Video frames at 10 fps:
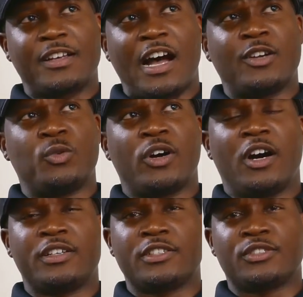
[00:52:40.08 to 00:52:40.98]

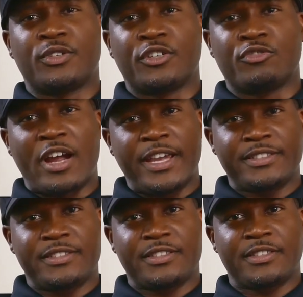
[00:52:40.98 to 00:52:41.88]

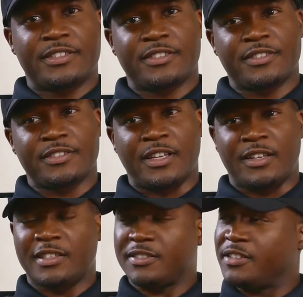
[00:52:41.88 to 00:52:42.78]
Anwar_Wright. And
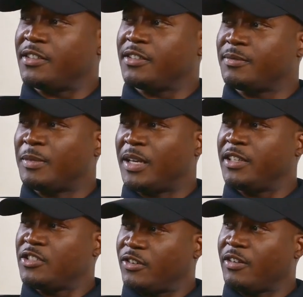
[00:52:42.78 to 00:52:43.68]
that's my
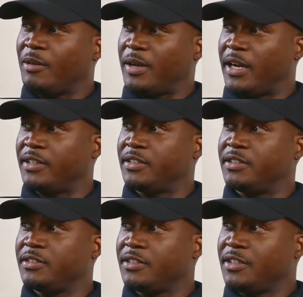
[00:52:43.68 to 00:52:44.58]
Instagram
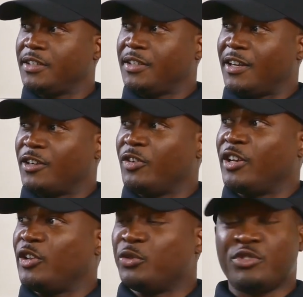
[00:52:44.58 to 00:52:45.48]
handle. I don't
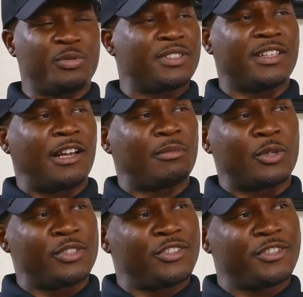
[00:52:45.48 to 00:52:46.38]
really use Twitter that
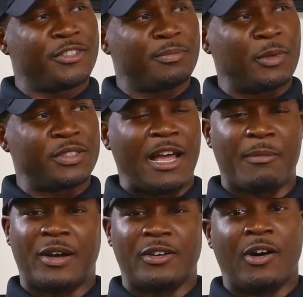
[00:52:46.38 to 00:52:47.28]
much, but
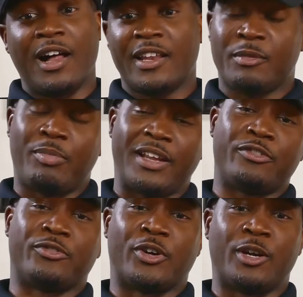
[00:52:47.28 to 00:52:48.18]
I'm on all of the
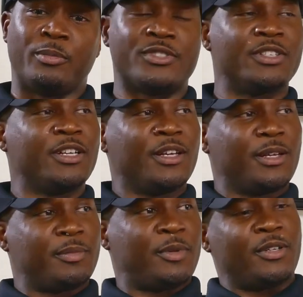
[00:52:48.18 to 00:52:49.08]
platforms.
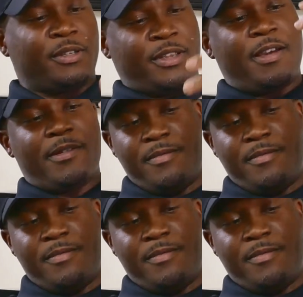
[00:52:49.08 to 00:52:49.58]
But yeah.